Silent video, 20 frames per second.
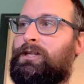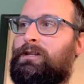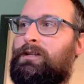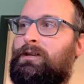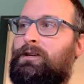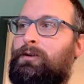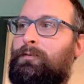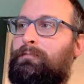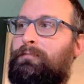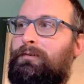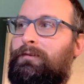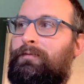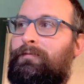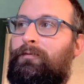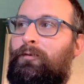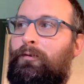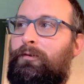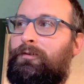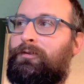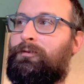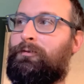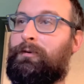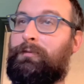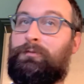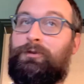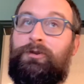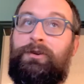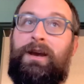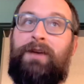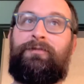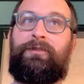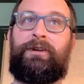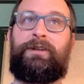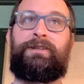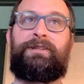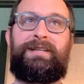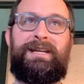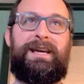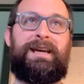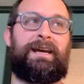that you put forth to him. So you have to
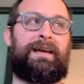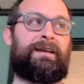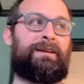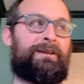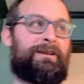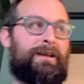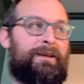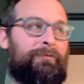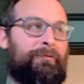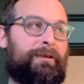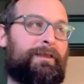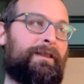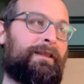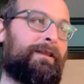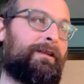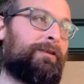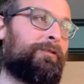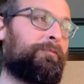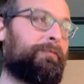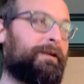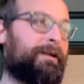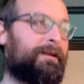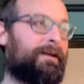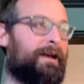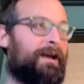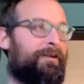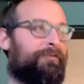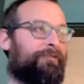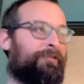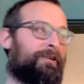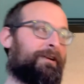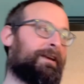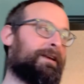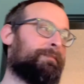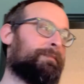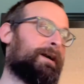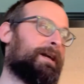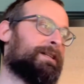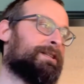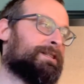dig and with a little bit of effort. He
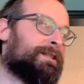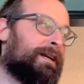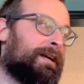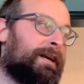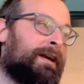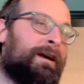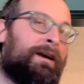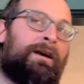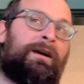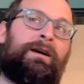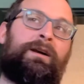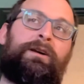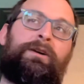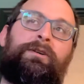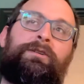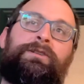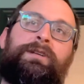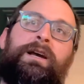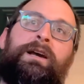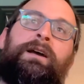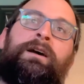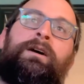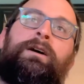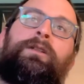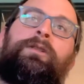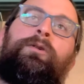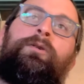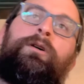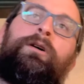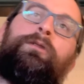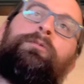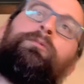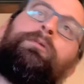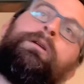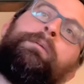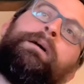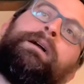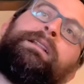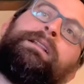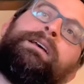might say, you say, Lord, what
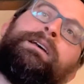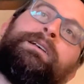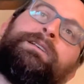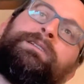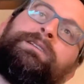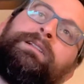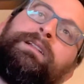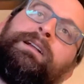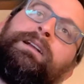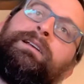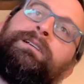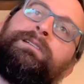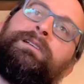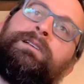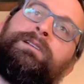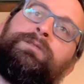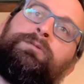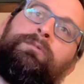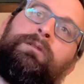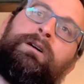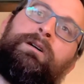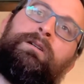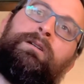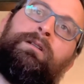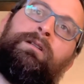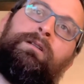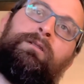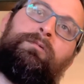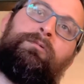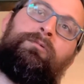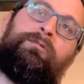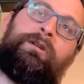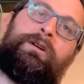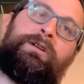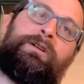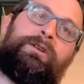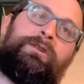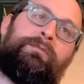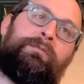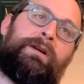about this? And then he says, well, what
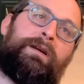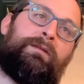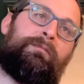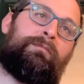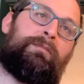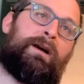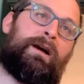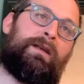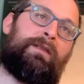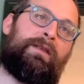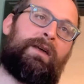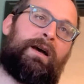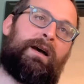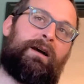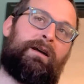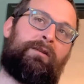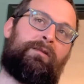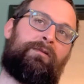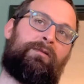do you mean by that?